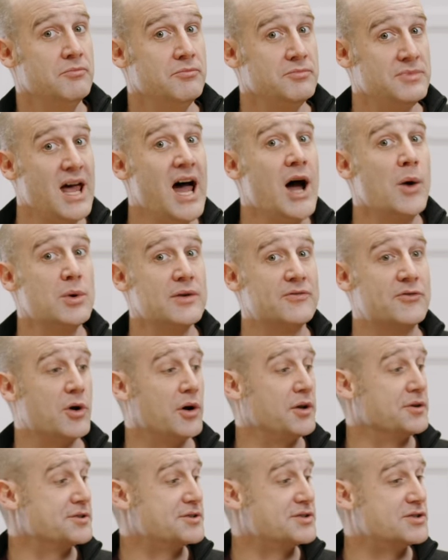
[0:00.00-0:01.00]
Now we've
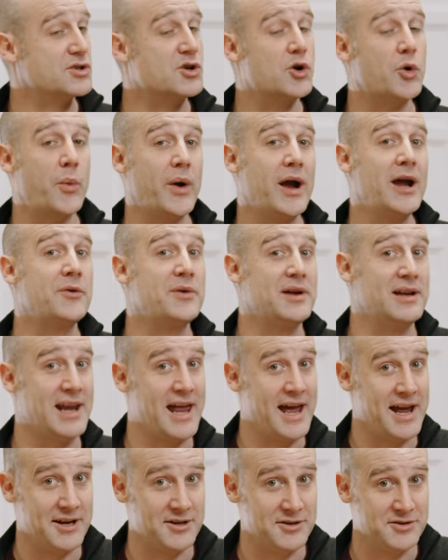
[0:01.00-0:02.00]
got
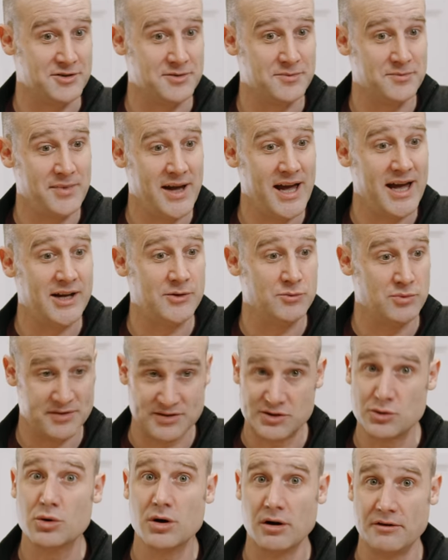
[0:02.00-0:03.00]
Squariland, and we've
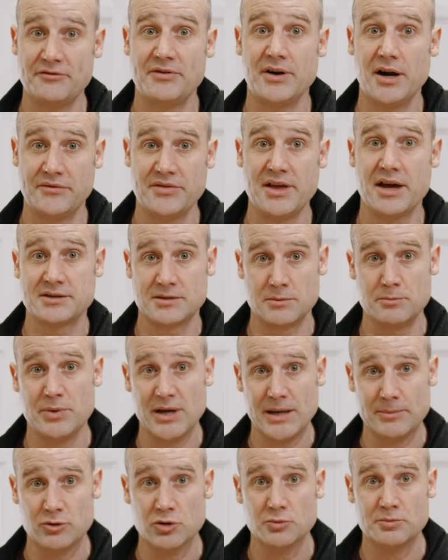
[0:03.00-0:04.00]
still got 5,000
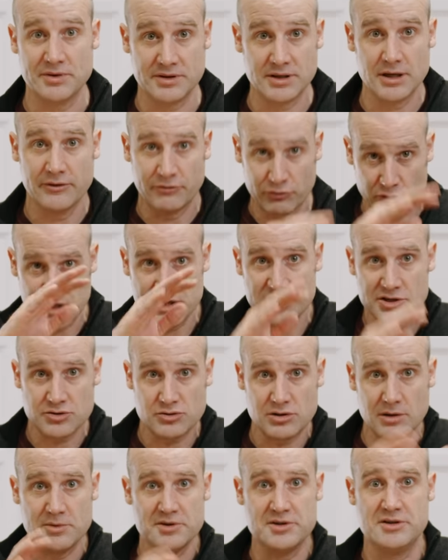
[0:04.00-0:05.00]
people, but they've
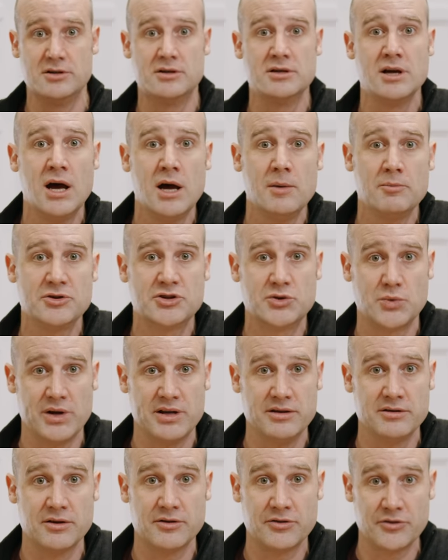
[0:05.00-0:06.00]
redistributed
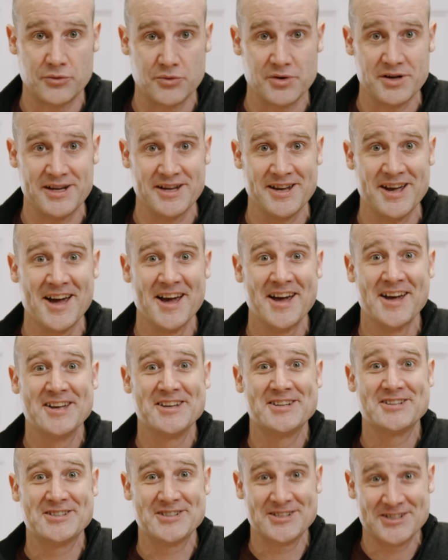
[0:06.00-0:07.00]
between the three
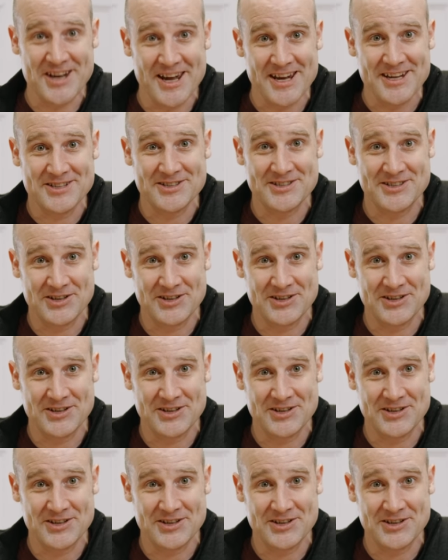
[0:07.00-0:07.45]
states.